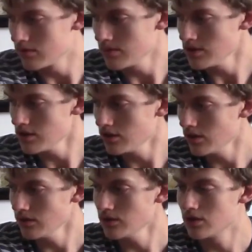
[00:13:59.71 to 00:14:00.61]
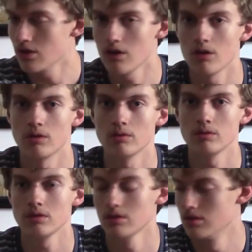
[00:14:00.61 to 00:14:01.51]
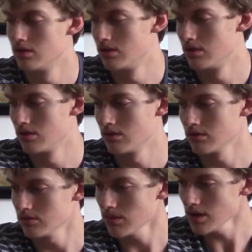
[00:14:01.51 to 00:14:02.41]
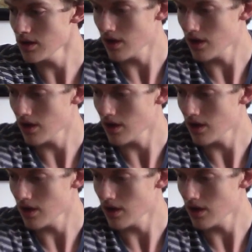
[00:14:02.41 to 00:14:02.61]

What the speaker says: So you don't have to go. When you